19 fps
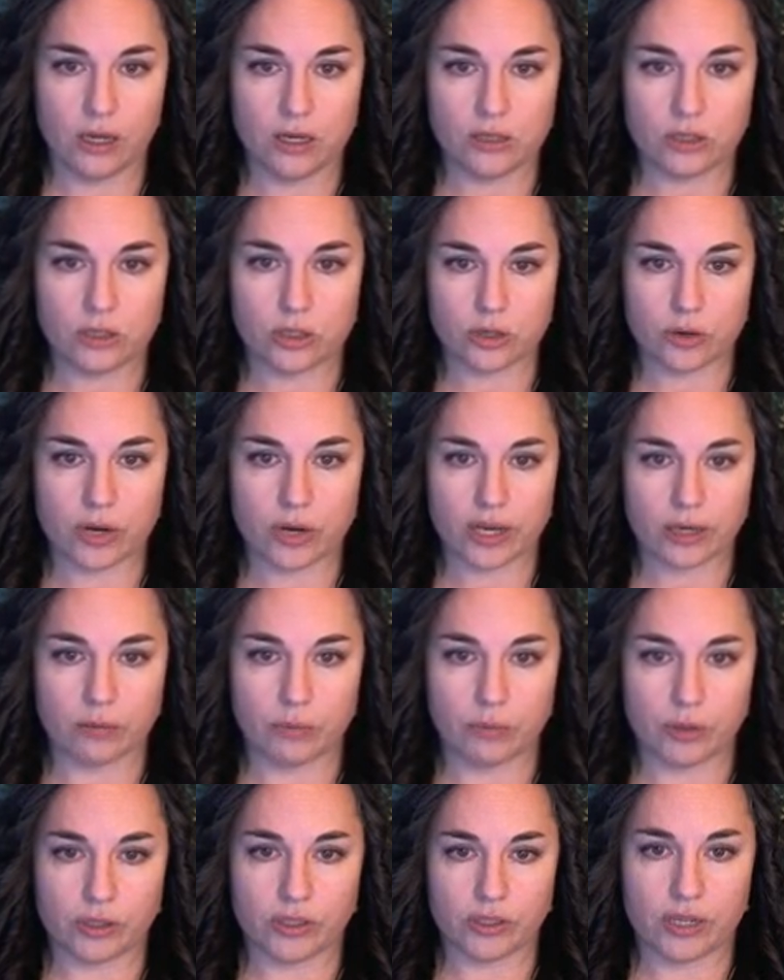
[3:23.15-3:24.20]
So I can
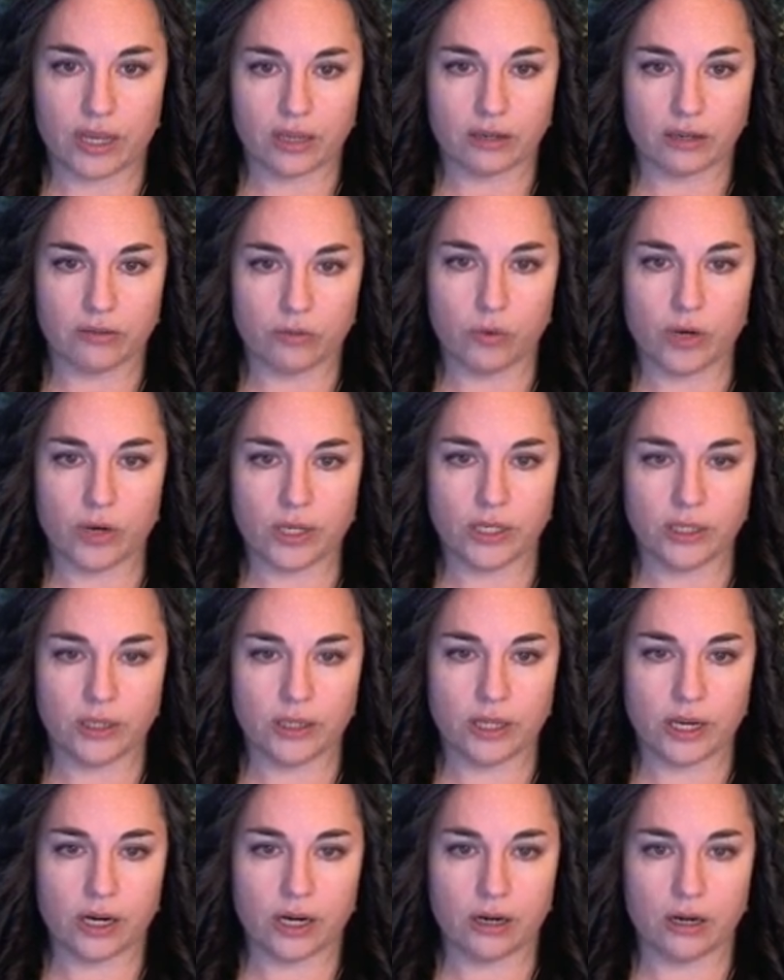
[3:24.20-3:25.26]
put a -1 in
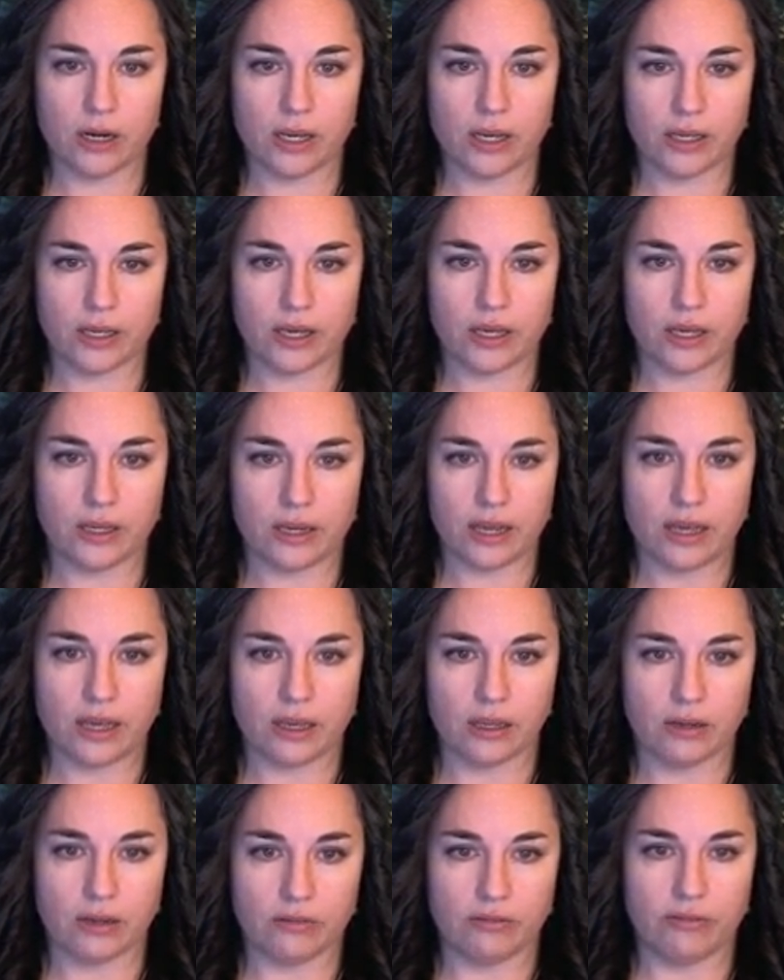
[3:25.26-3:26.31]
there and get
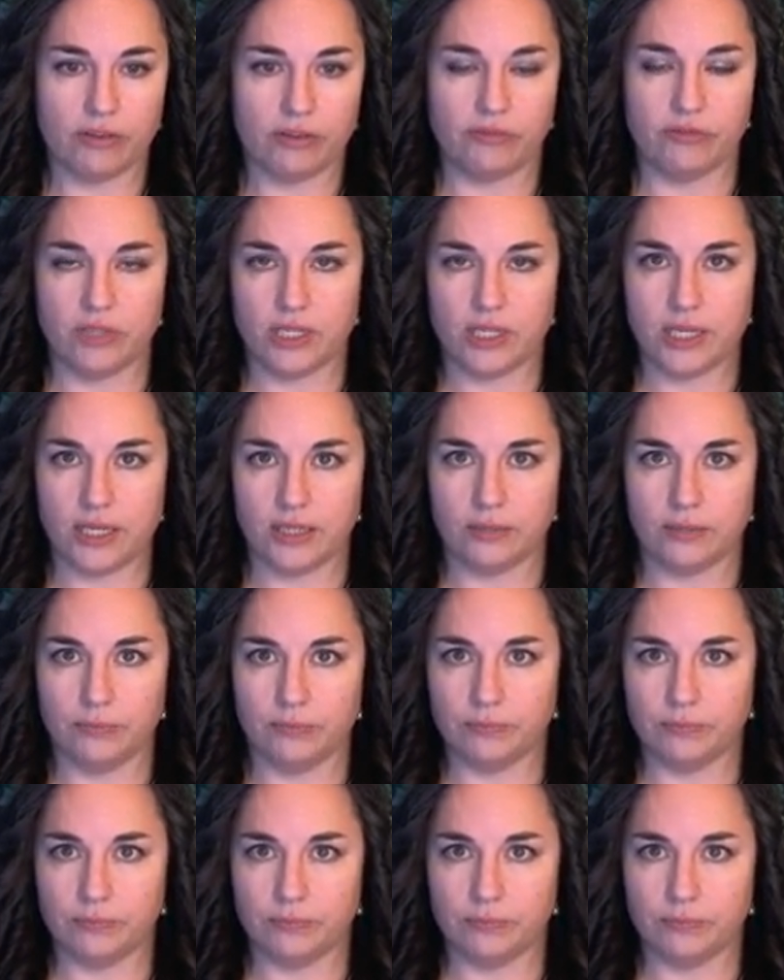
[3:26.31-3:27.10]
-15.